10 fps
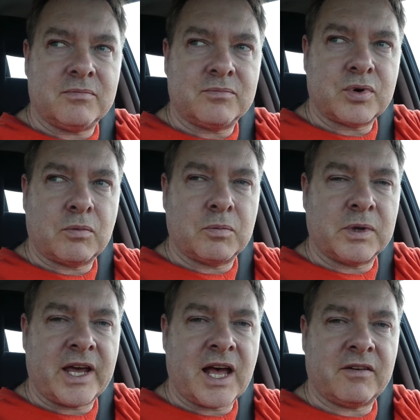
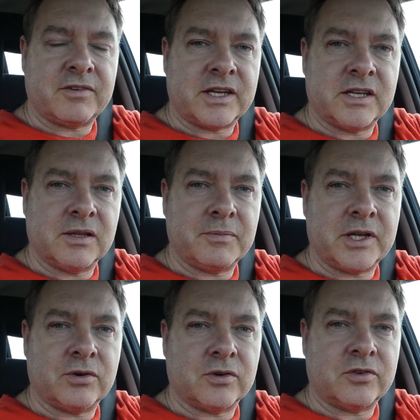probably half a
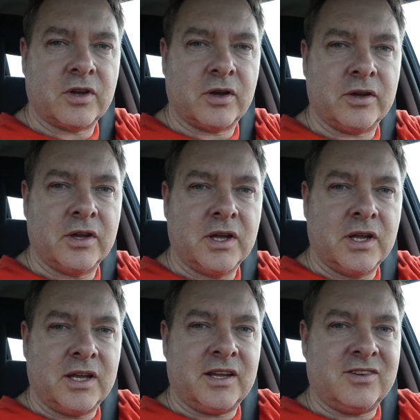kilometre or so,
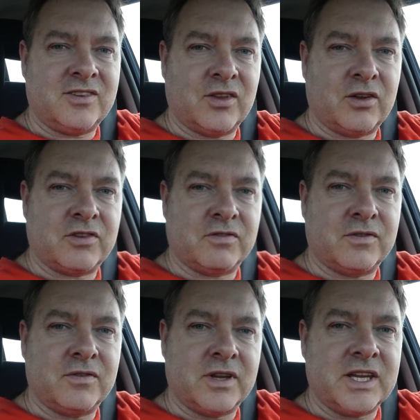is lots of
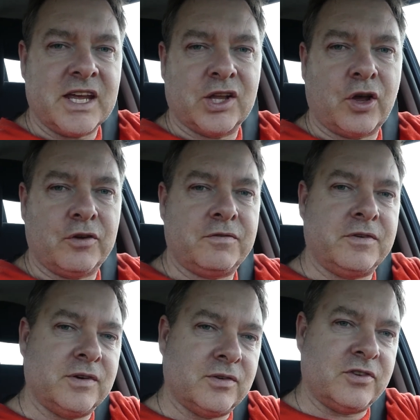yellow
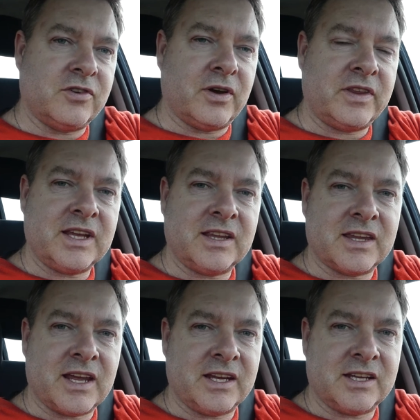fields. So I think
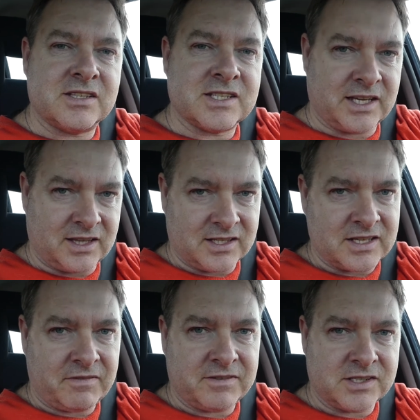they contain the
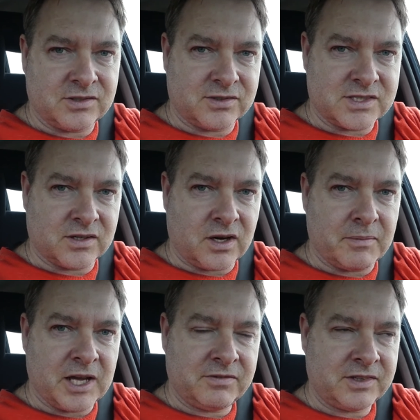daffodils that
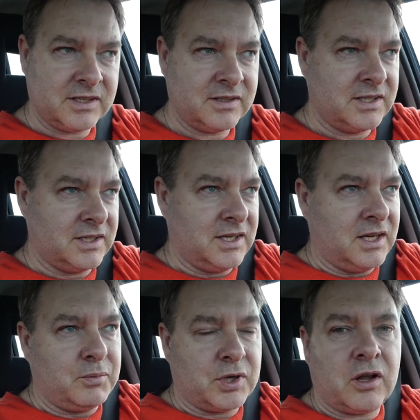I'm after,
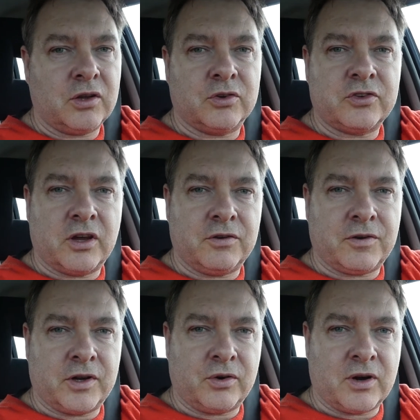but I'll also
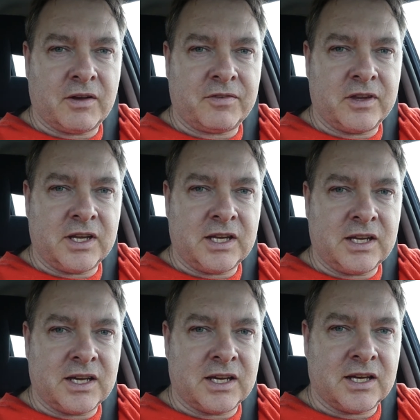photograph
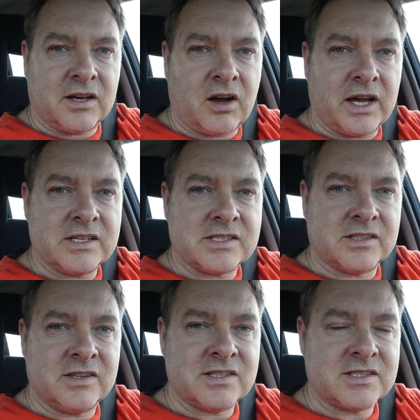the
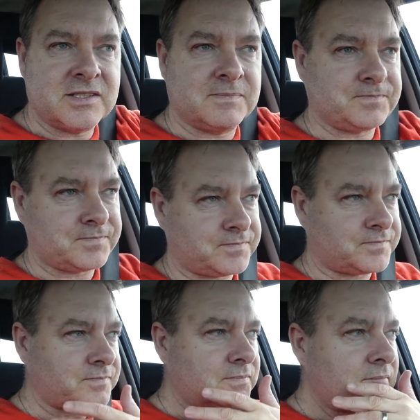hyacinths.
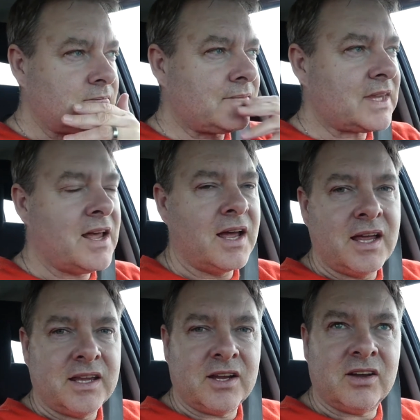
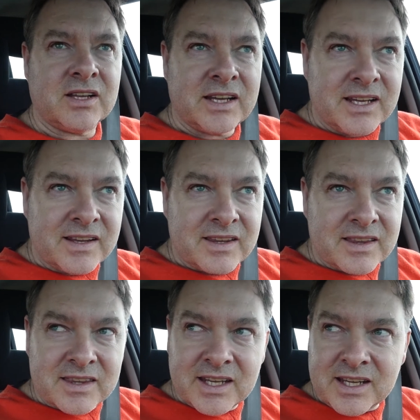The only
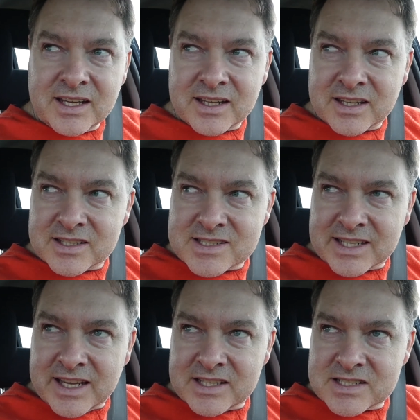thing that's
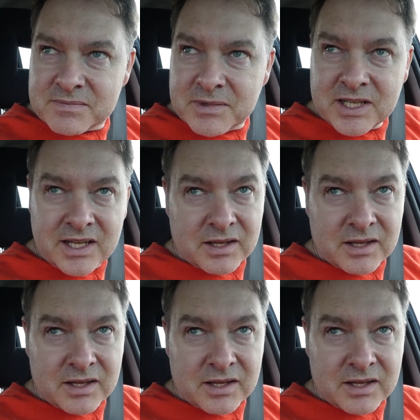against me at